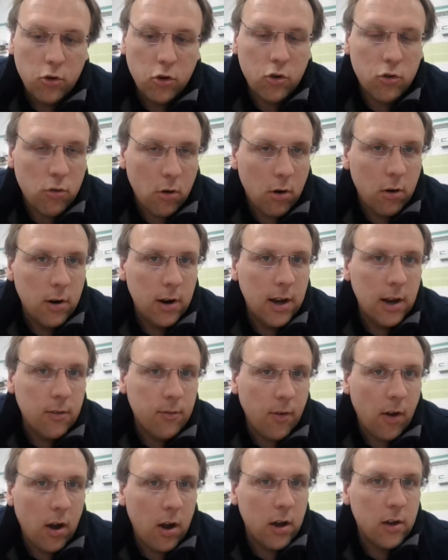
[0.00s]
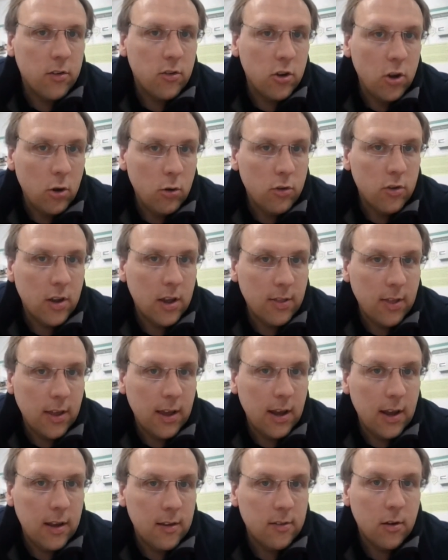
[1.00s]
strongly advise using
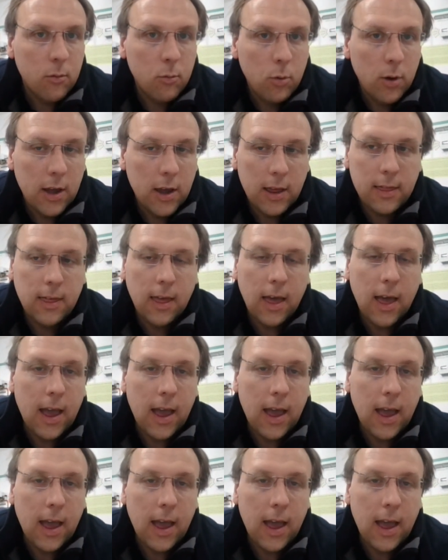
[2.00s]
these with